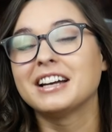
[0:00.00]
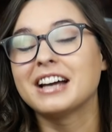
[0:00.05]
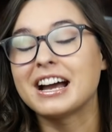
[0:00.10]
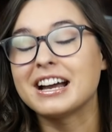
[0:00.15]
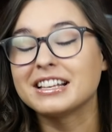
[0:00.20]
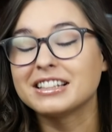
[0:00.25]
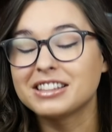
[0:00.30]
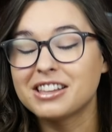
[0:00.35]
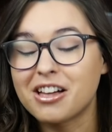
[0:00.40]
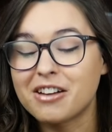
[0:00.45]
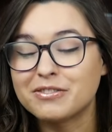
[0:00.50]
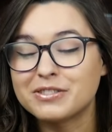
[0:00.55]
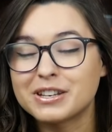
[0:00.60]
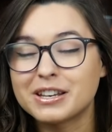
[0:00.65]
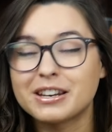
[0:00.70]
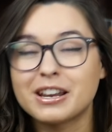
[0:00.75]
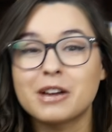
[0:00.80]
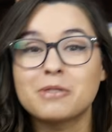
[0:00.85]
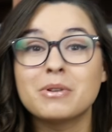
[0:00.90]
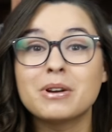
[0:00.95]
I loved
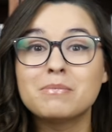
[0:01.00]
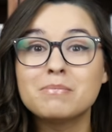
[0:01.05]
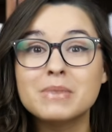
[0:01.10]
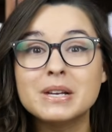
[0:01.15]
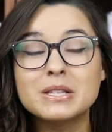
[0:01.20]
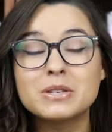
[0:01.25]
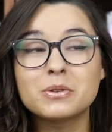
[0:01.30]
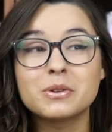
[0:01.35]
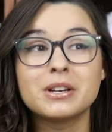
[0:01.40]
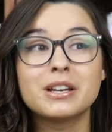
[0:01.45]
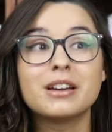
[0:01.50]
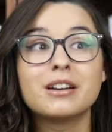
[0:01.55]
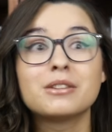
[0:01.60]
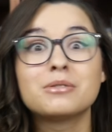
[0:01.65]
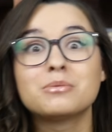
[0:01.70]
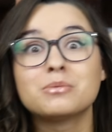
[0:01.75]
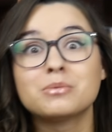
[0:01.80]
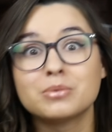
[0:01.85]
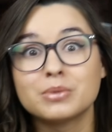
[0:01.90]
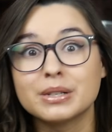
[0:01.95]
it. I read Misery. I
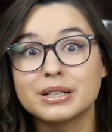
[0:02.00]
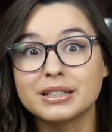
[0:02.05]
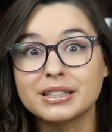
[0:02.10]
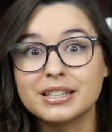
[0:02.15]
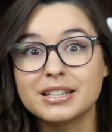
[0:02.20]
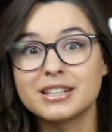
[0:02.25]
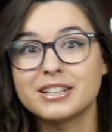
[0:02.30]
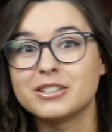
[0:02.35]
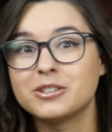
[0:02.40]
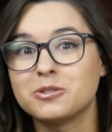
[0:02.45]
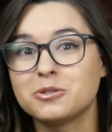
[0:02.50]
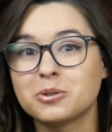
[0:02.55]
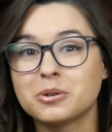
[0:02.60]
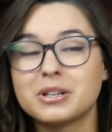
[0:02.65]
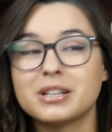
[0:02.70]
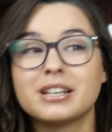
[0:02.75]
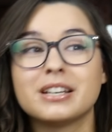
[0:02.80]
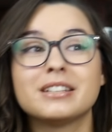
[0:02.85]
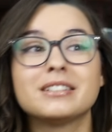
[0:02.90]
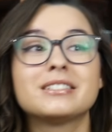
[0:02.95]
really
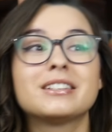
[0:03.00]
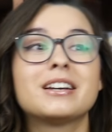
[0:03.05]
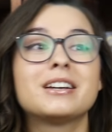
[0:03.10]
enjoyed it.